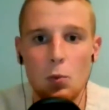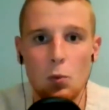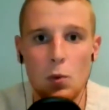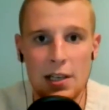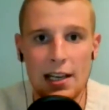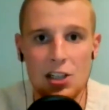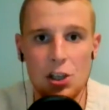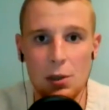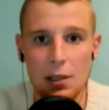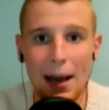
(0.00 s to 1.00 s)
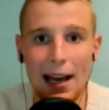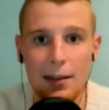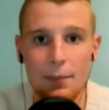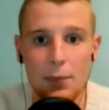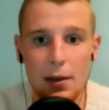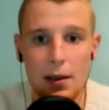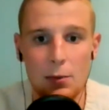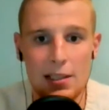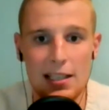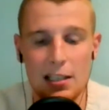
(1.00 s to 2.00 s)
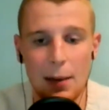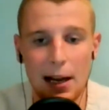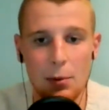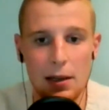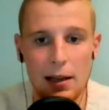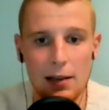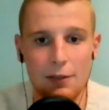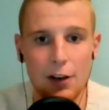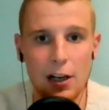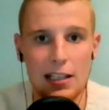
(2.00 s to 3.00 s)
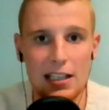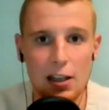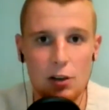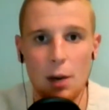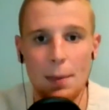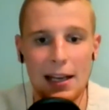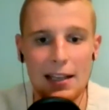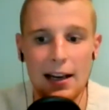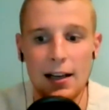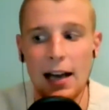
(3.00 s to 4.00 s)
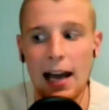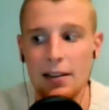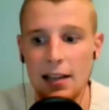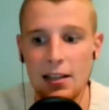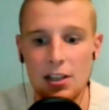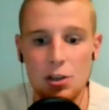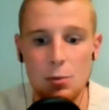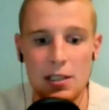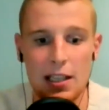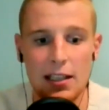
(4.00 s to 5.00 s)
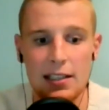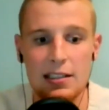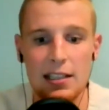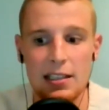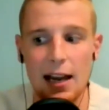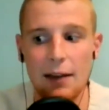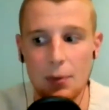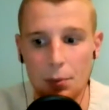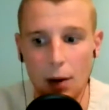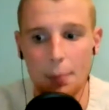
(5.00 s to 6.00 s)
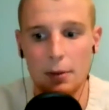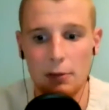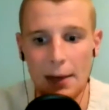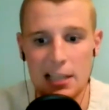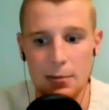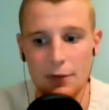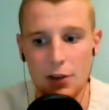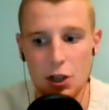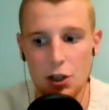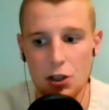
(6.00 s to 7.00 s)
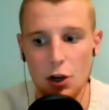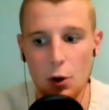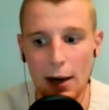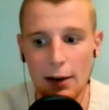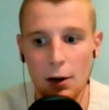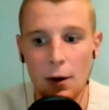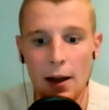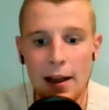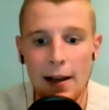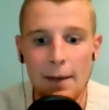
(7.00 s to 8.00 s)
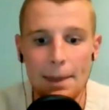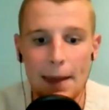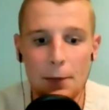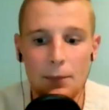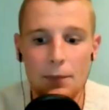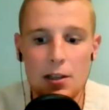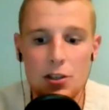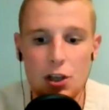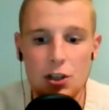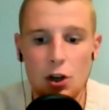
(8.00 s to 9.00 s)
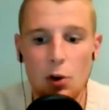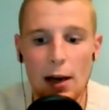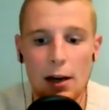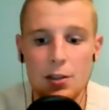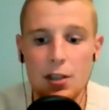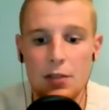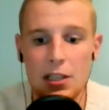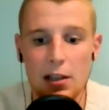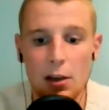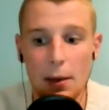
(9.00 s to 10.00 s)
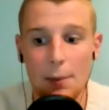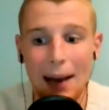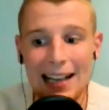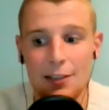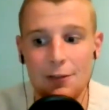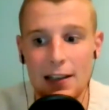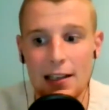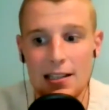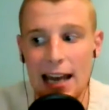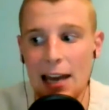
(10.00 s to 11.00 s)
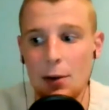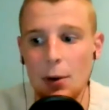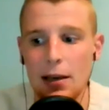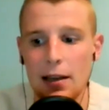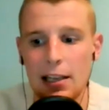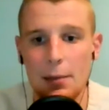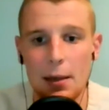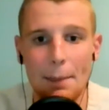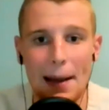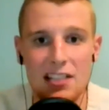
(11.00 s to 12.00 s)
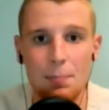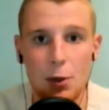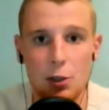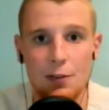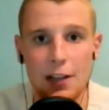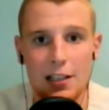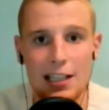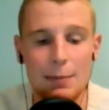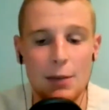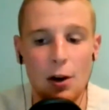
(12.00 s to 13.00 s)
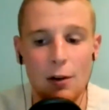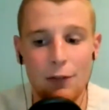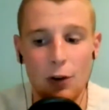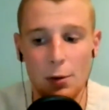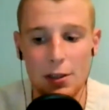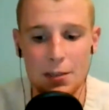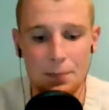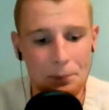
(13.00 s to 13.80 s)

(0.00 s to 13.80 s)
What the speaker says: was an issue at the back, with centre-back and Fernandinho dropping in there. And the issue was that they didn't have a proper replacement for Sergio Aguero. Now, Sergio Aguero is obviously coming back to fitness now, and he'll be a massive boost for that team going forwards.